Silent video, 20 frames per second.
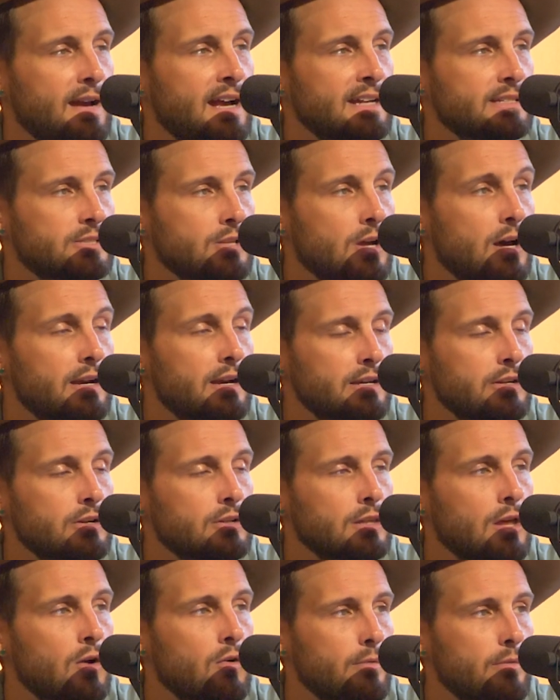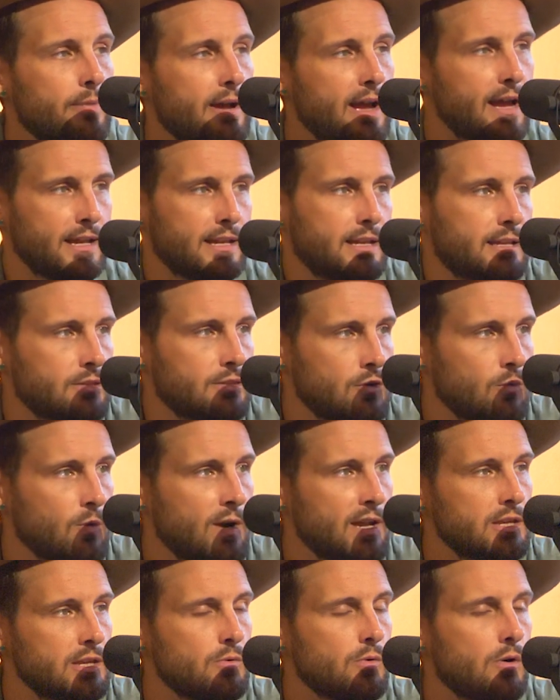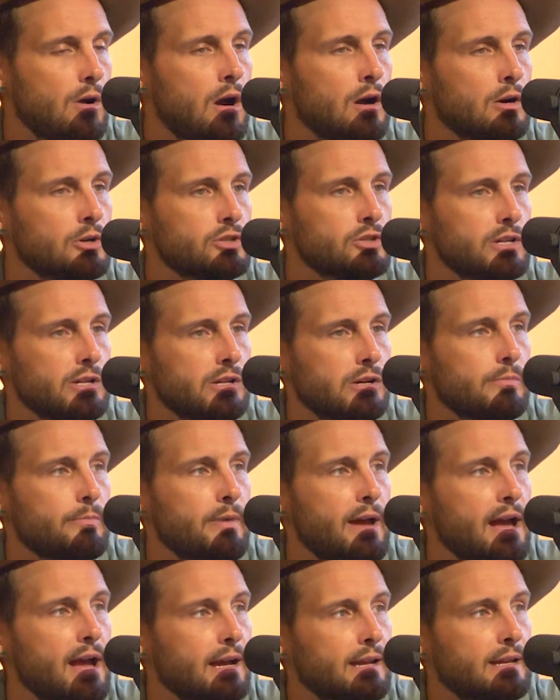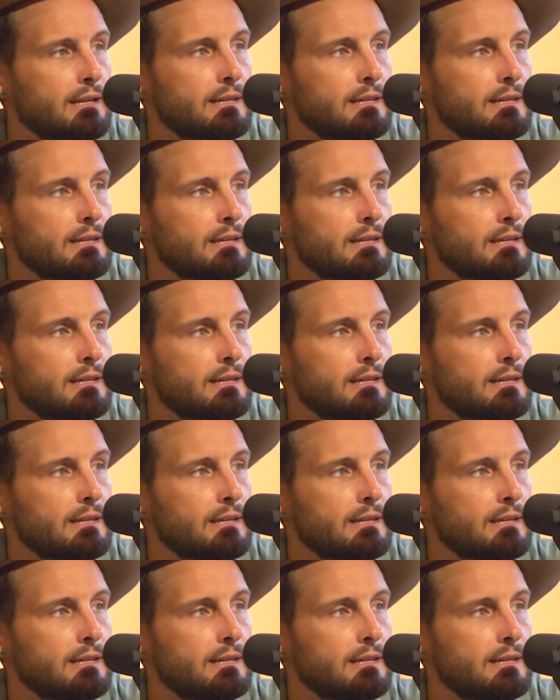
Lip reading: I saw it in your lower back, the way you were arching your back.